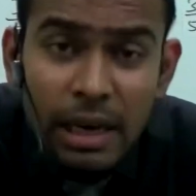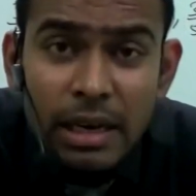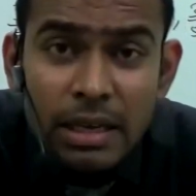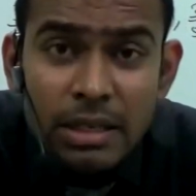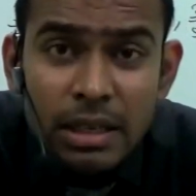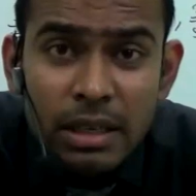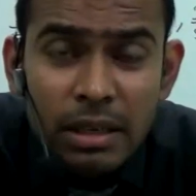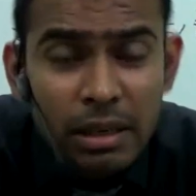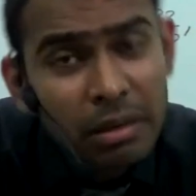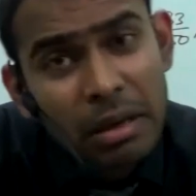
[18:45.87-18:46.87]
integer
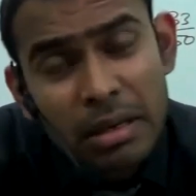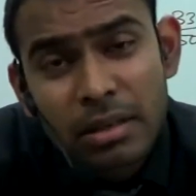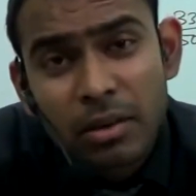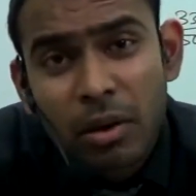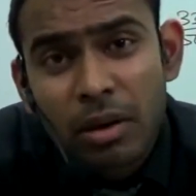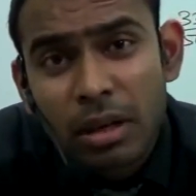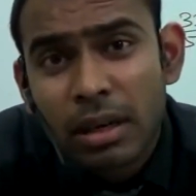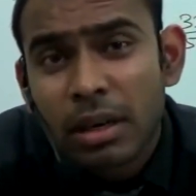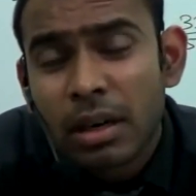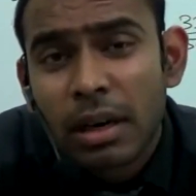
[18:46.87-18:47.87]
is not
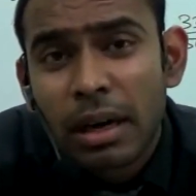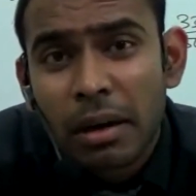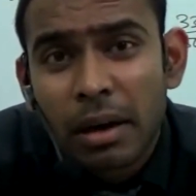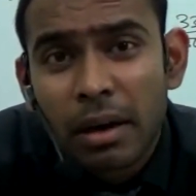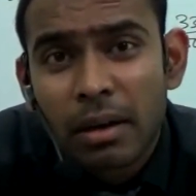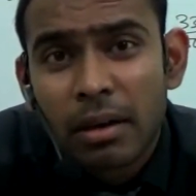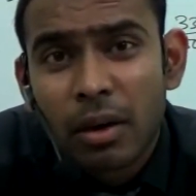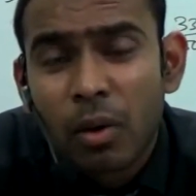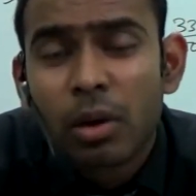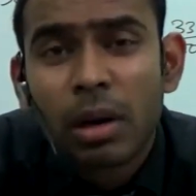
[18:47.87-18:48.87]
a
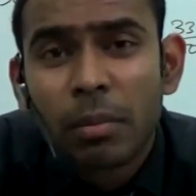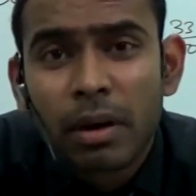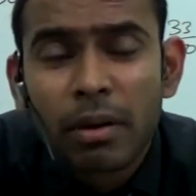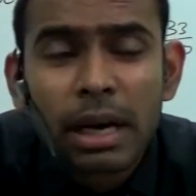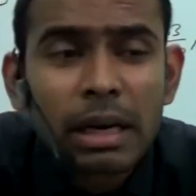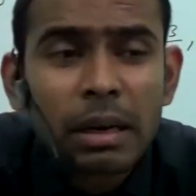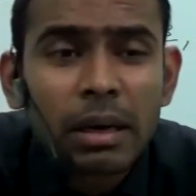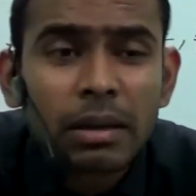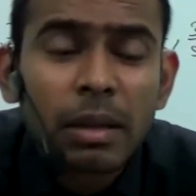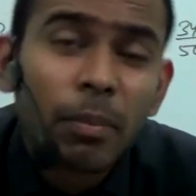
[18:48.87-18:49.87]
whole number, right?
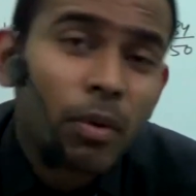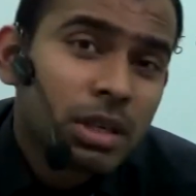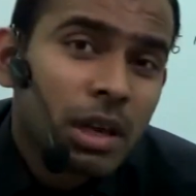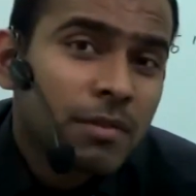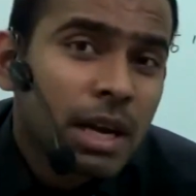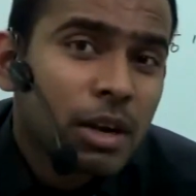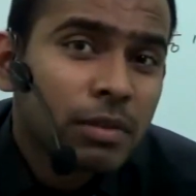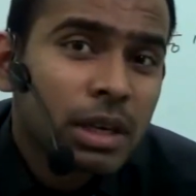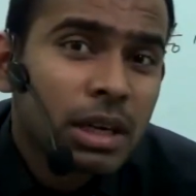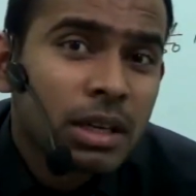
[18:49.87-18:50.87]
The positive side of
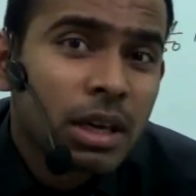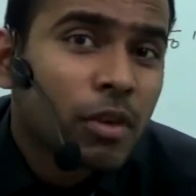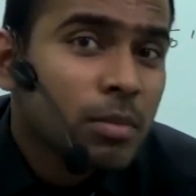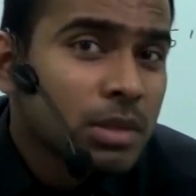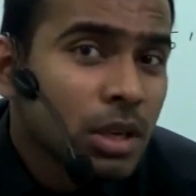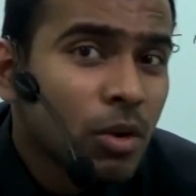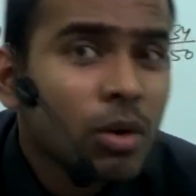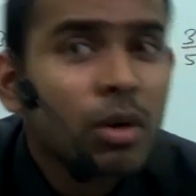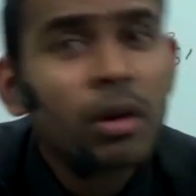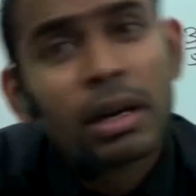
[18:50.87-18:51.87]
the integer from
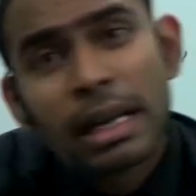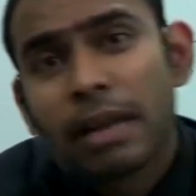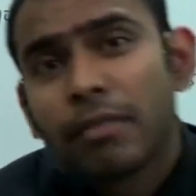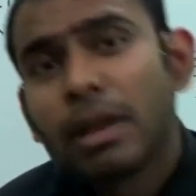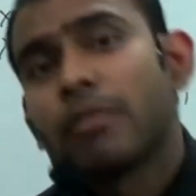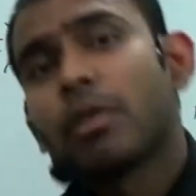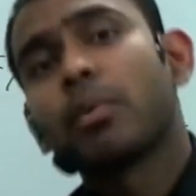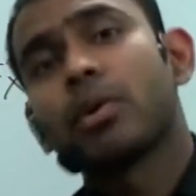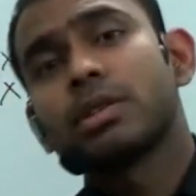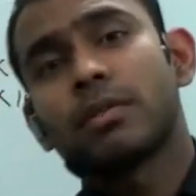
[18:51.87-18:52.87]
0 till infinity, from
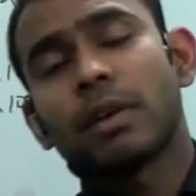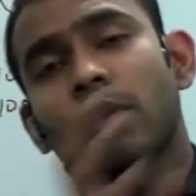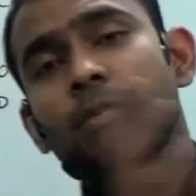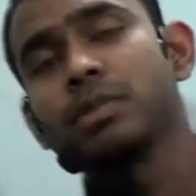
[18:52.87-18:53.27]
positive side from